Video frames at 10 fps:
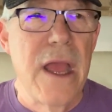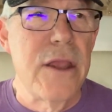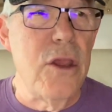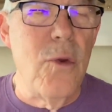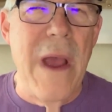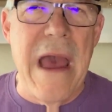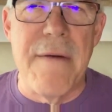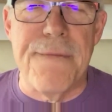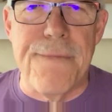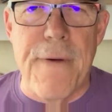you
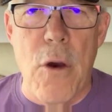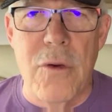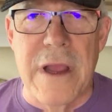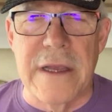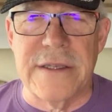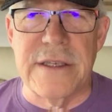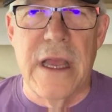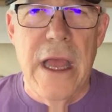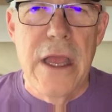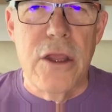have focus,
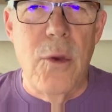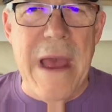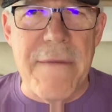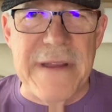you have